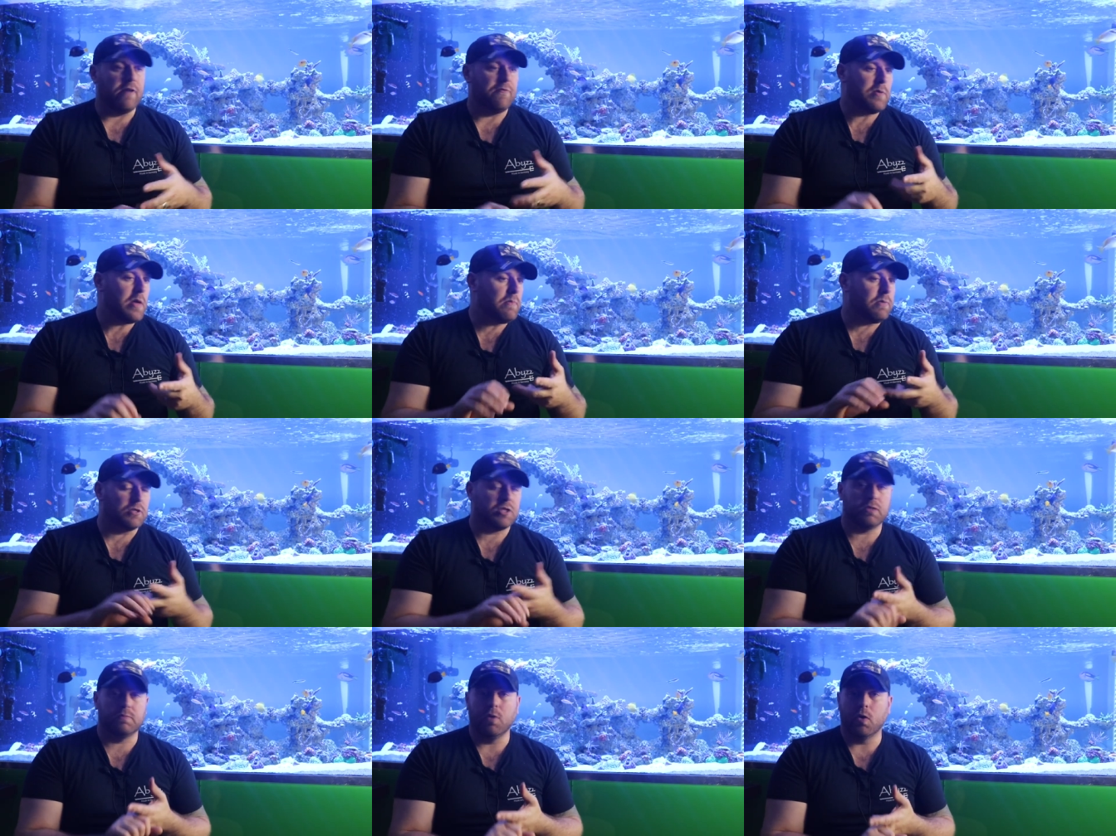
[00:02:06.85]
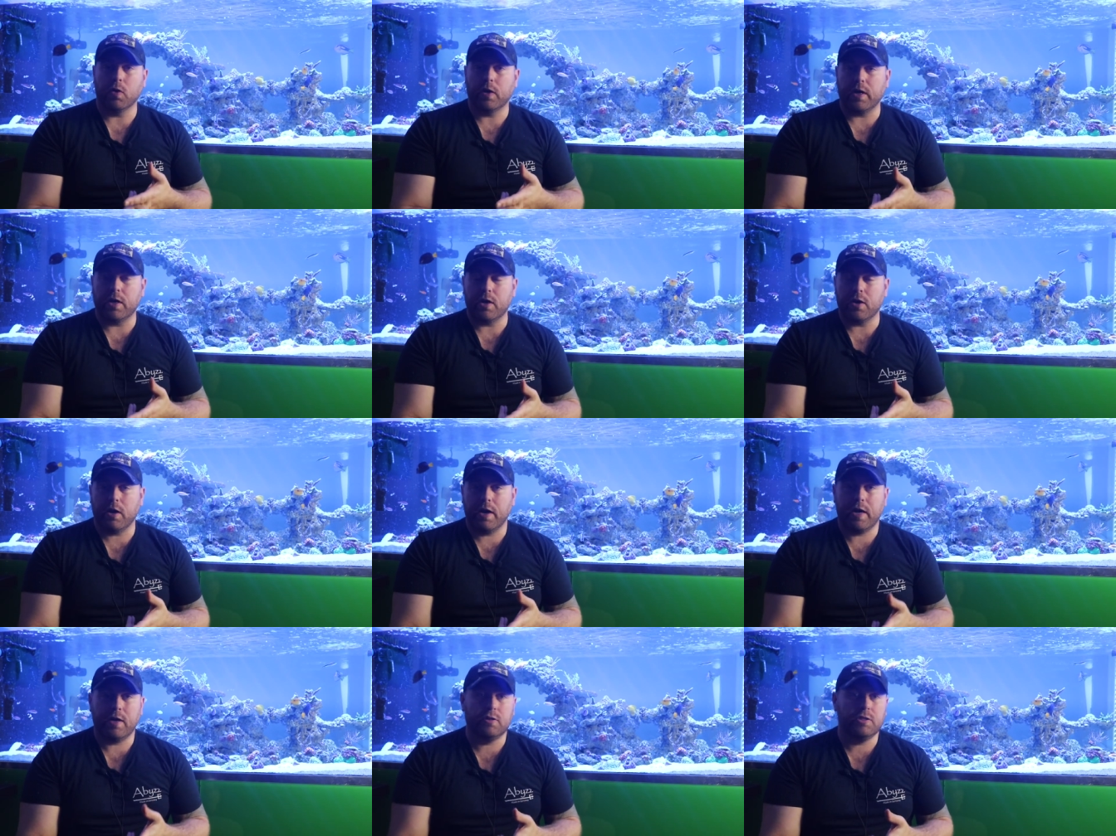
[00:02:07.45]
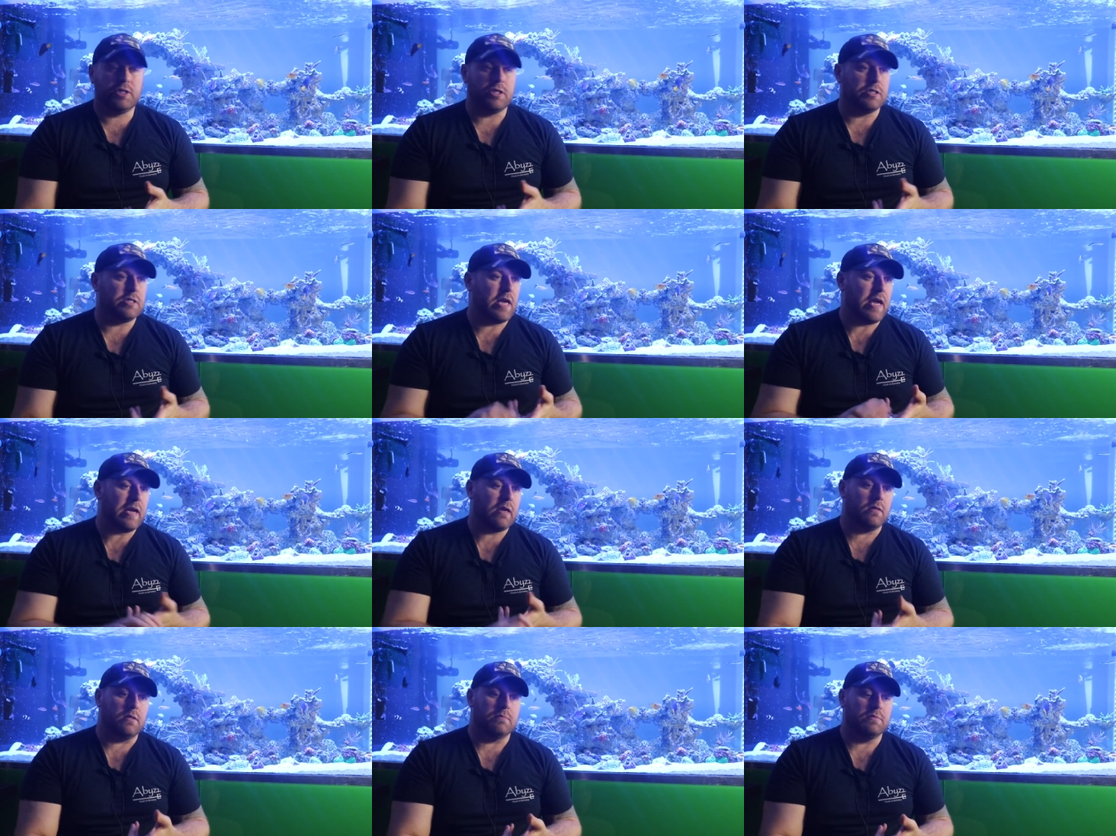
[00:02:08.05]
If people smoke in your house, your
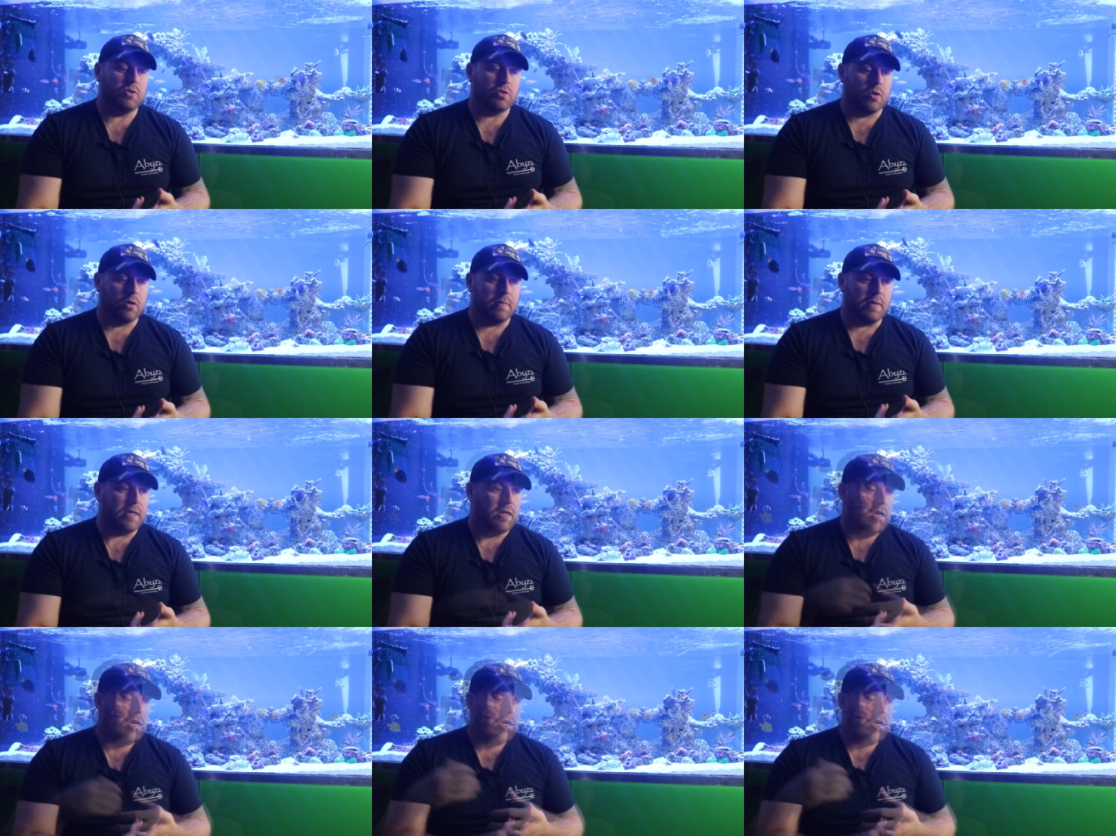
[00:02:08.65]
tank will absorb it.